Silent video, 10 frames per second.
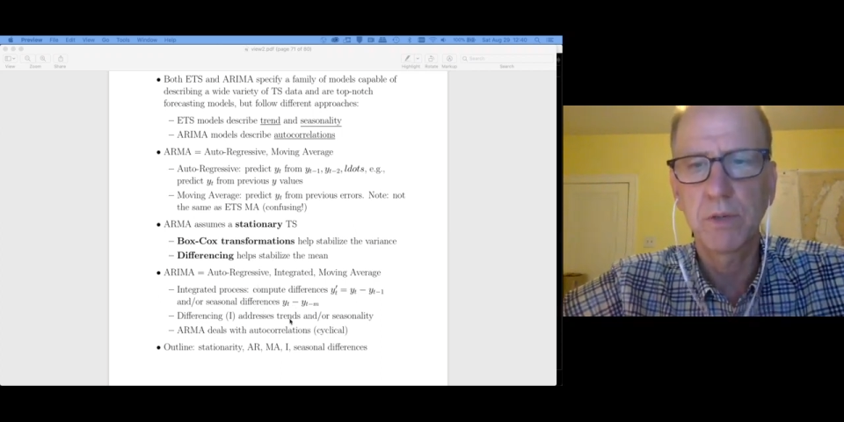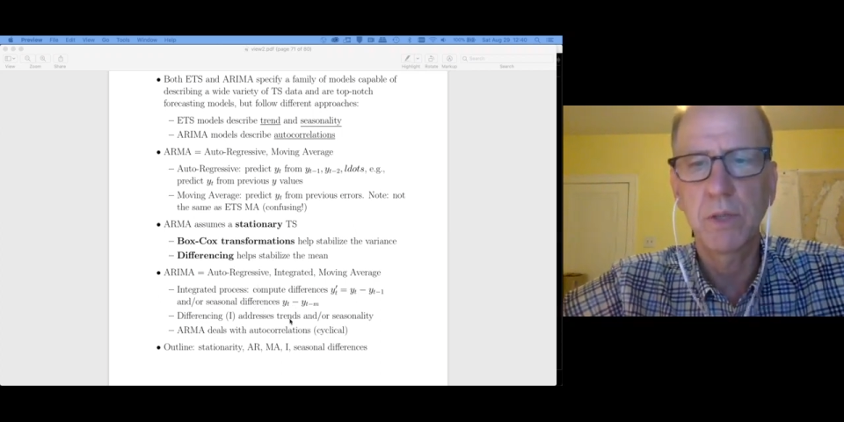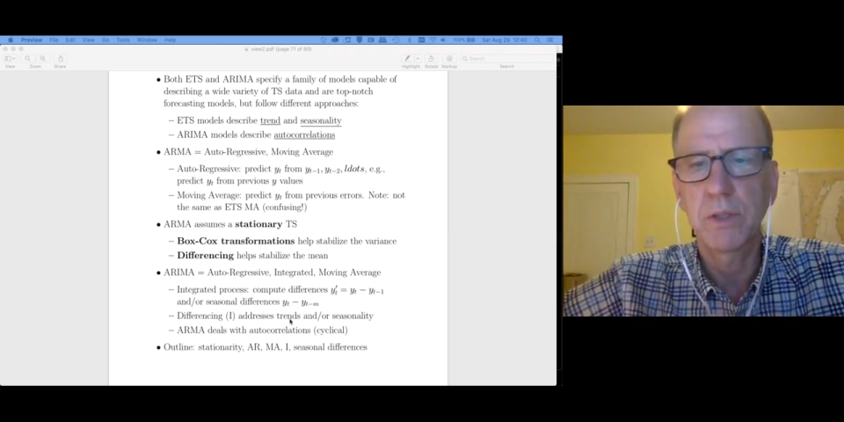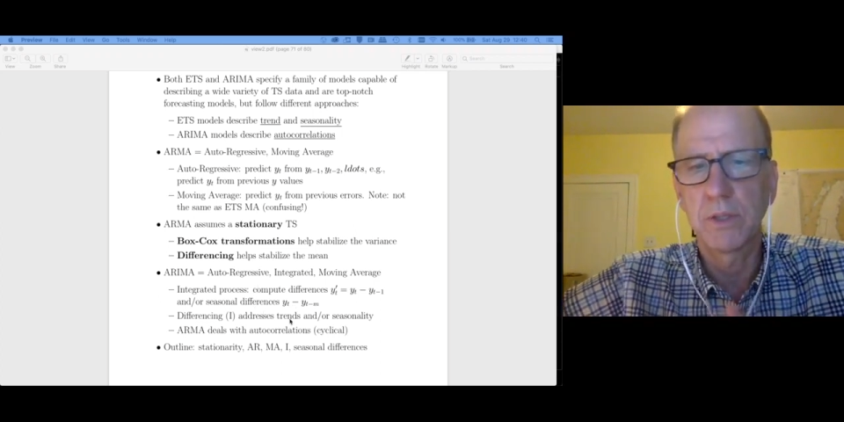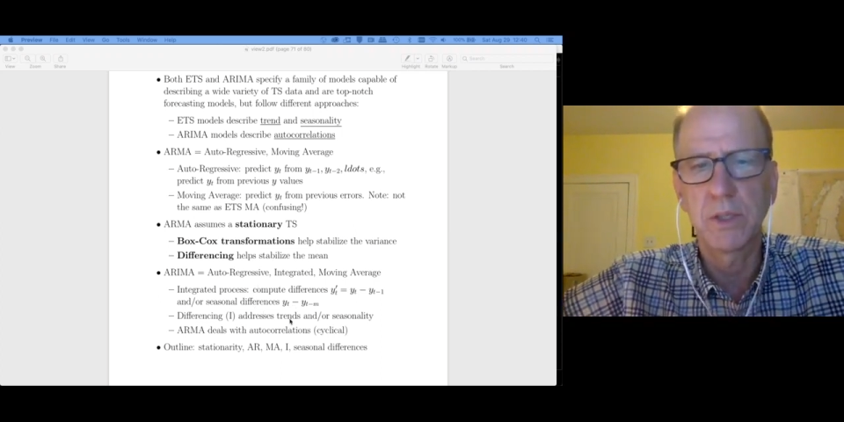
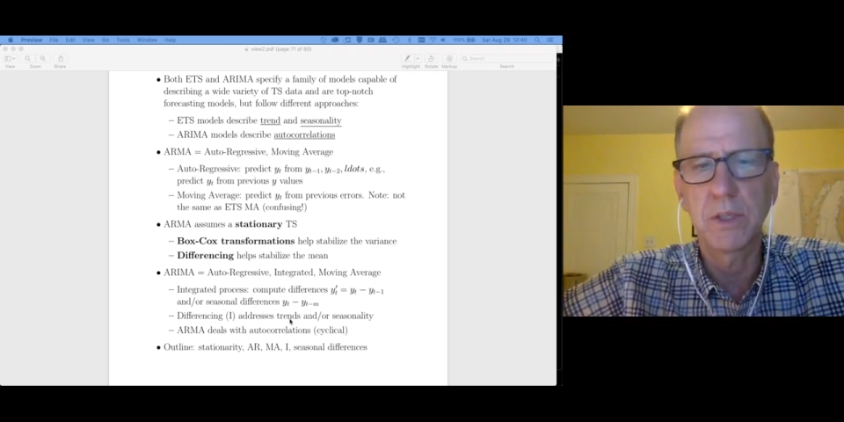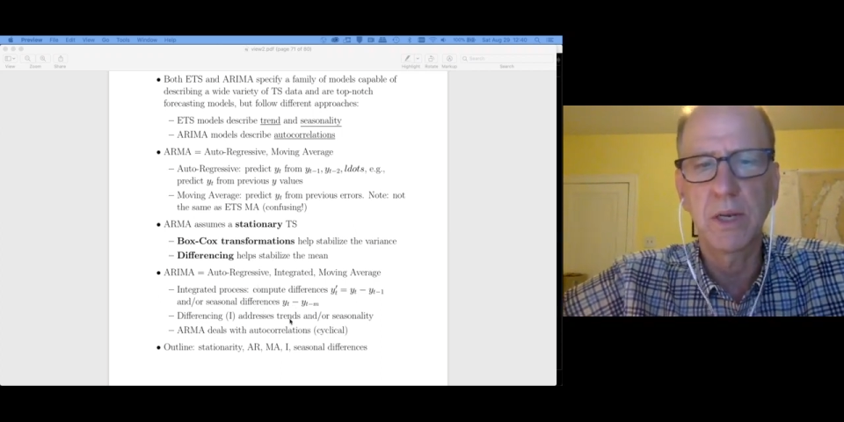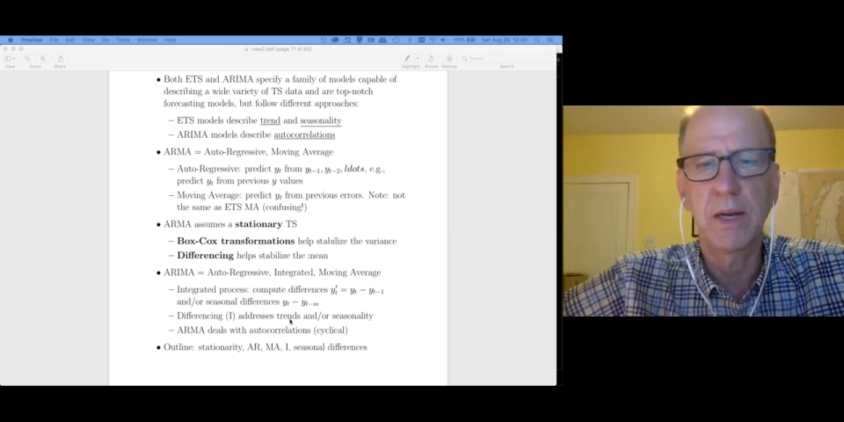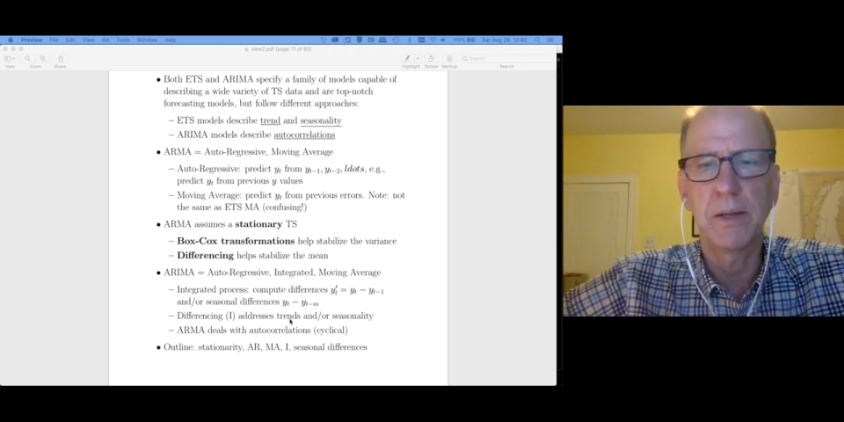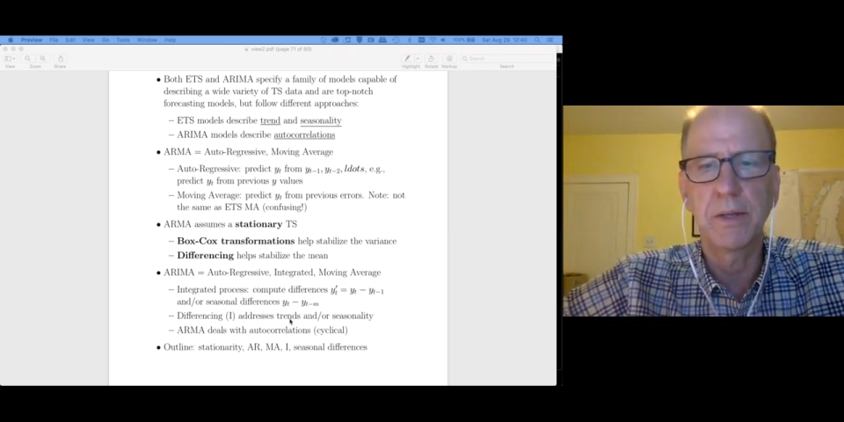trends in
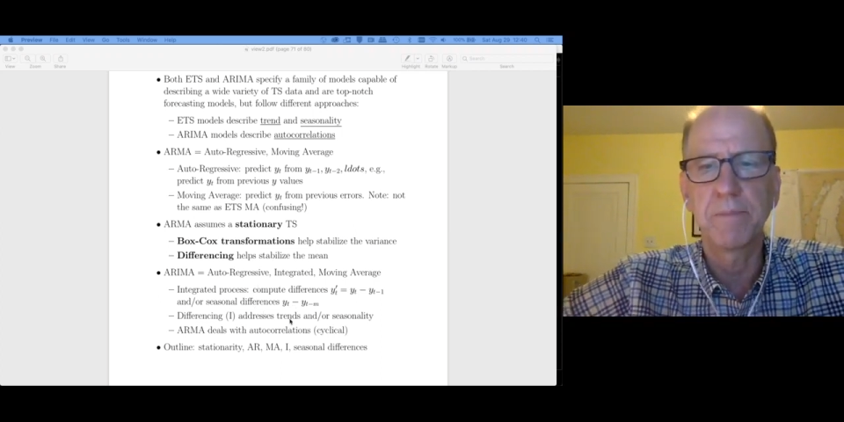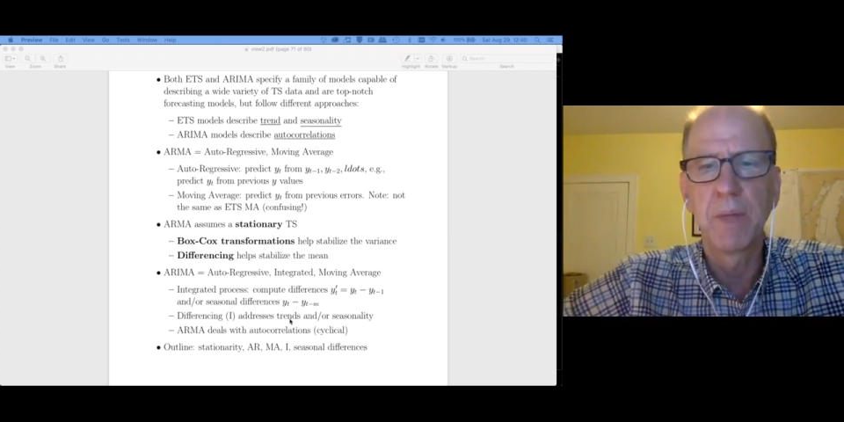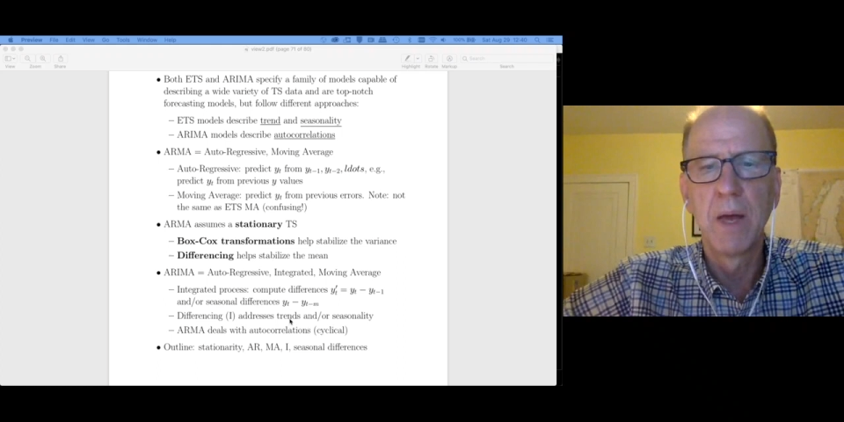seasonality.